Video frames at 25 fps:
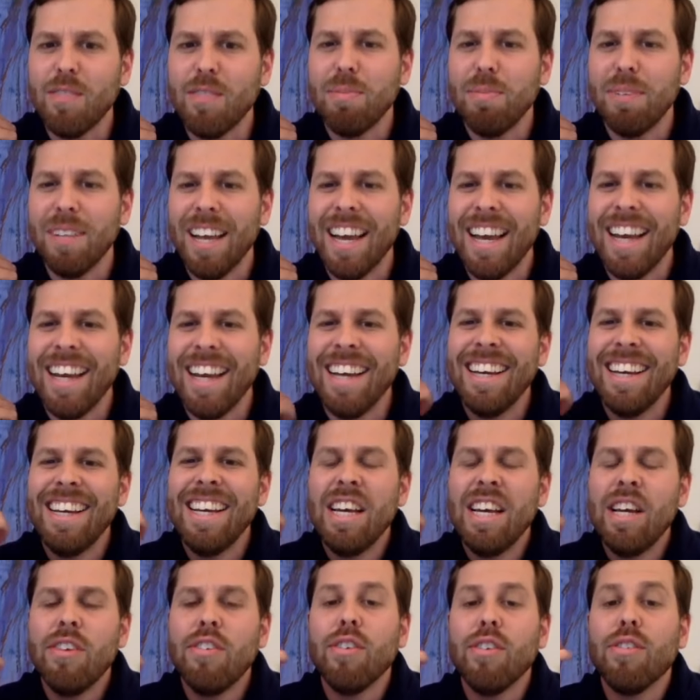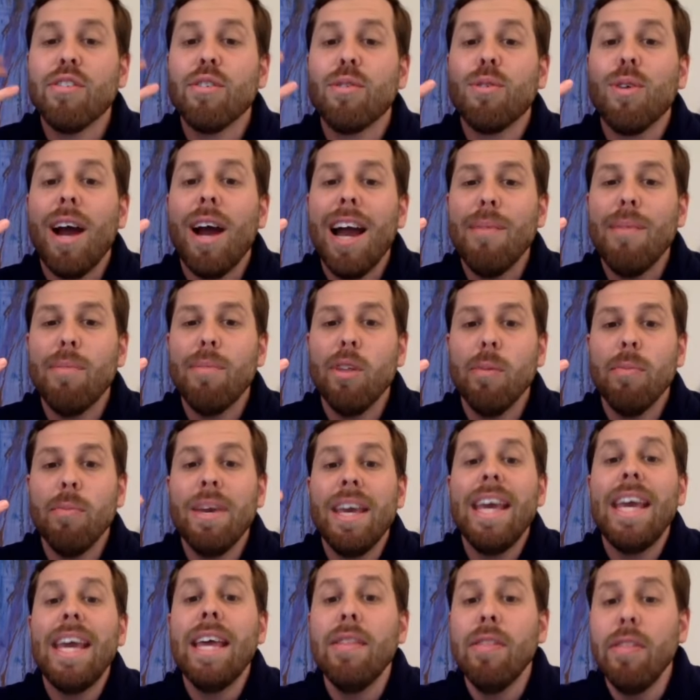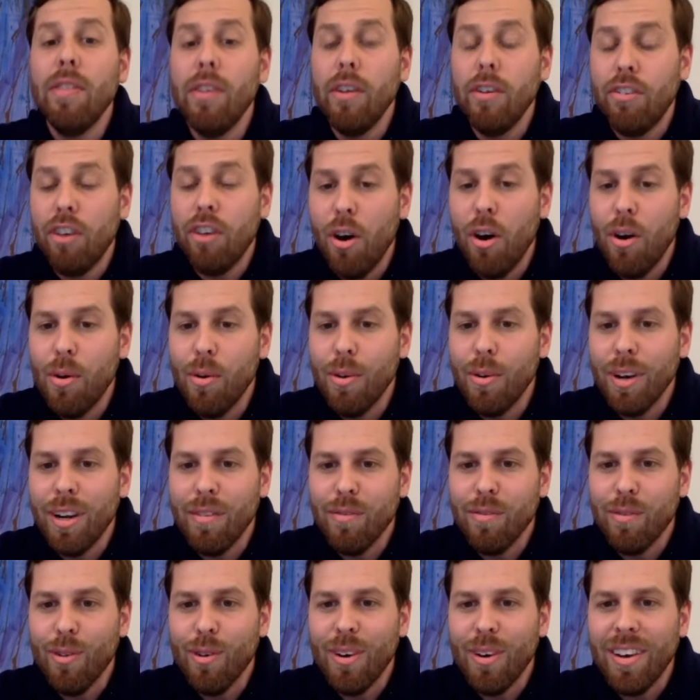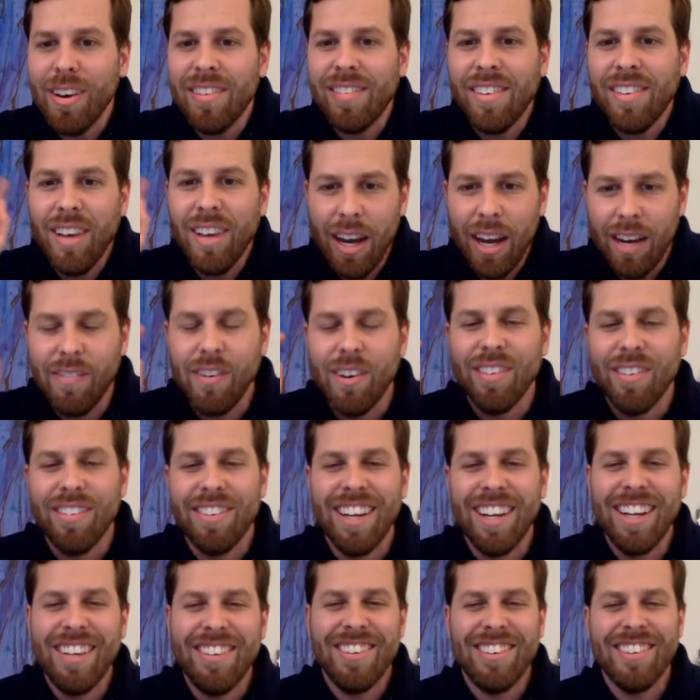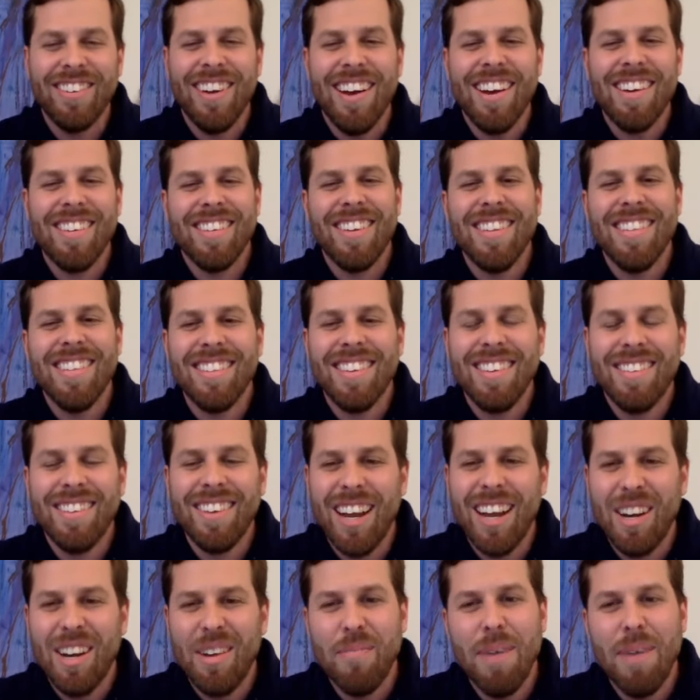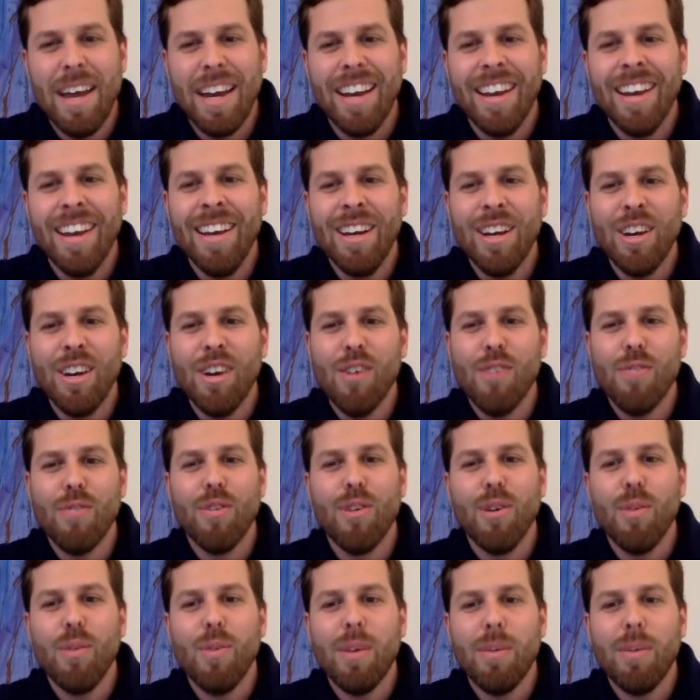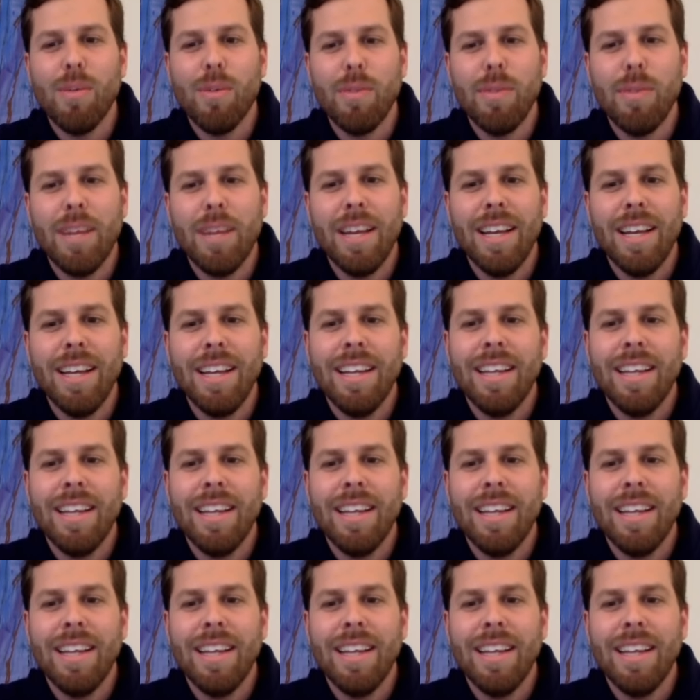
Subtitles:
play? Describe them in the tone and voice of your stage directions. It's kind of meta. Go for it. 1 more minute.